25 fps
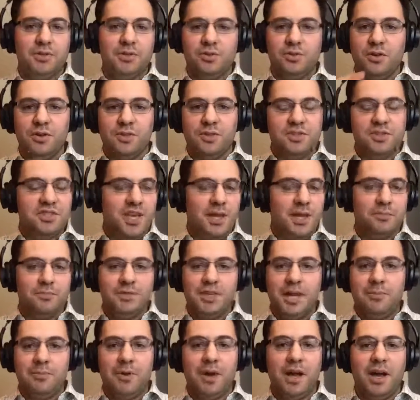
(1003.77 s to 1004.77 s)
It's all the same
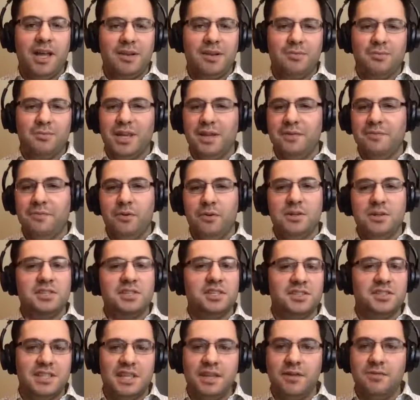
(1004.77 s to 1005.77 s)
type of item, like for
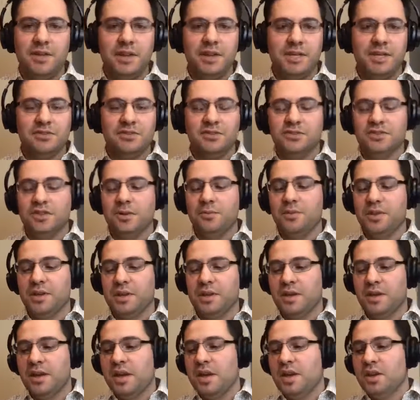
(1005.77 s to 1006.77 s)
instance, DVDs or something.